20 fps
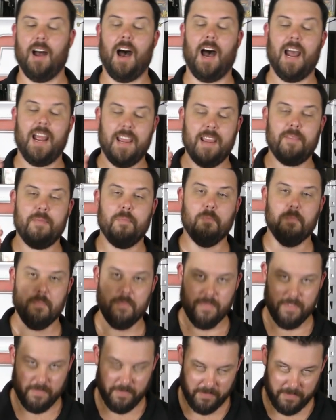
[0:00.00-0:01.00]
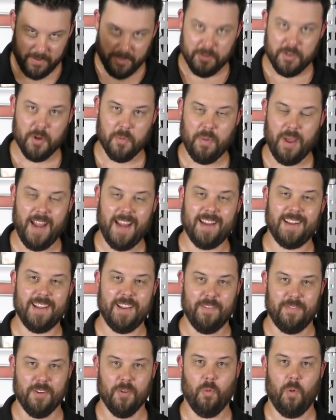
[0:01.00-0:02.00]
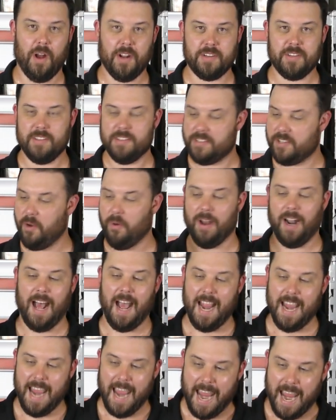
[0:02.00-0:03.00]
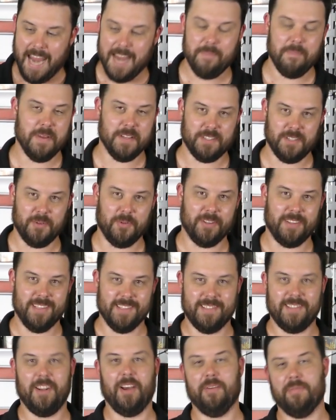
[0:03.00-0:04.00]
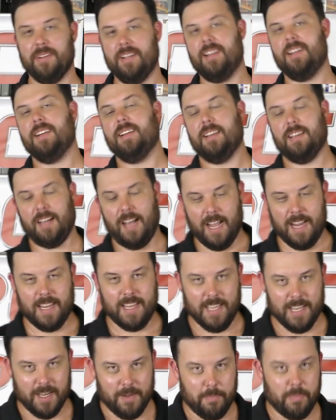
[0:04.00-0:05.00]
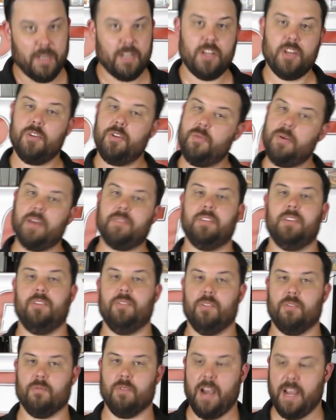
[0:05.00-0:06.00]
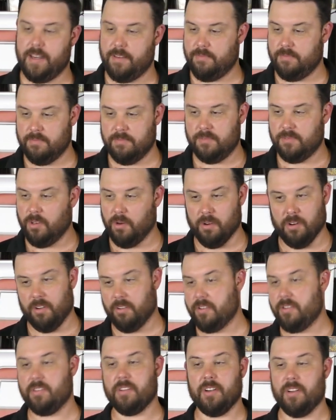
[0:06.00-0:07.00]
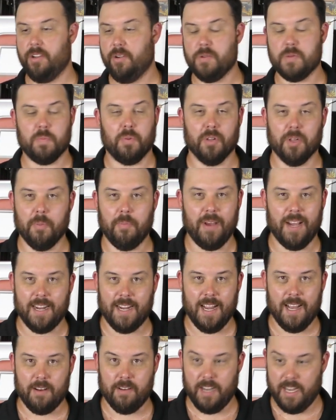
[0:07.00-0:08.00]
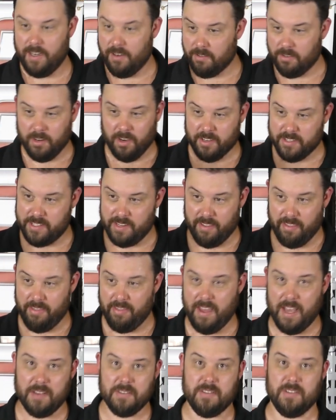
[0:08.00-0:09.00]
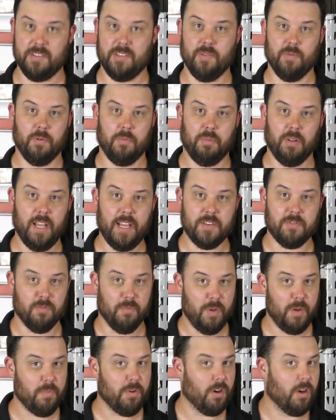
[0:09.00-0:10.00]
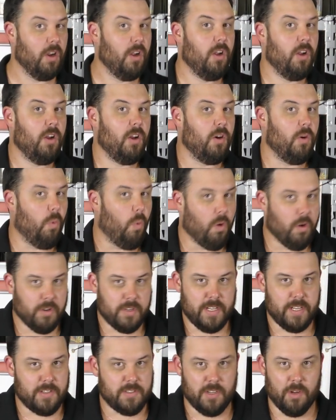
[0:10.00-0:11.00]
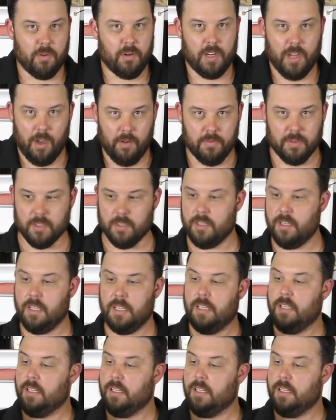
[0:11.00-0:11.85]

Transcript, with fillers: I feel your pain if you're watching this going, I hate messing with this stuff. I get it, but you do have to do it right or all you're going to do is pull it back out and it'll cost you thousands to replace. Remember, warranties don't cover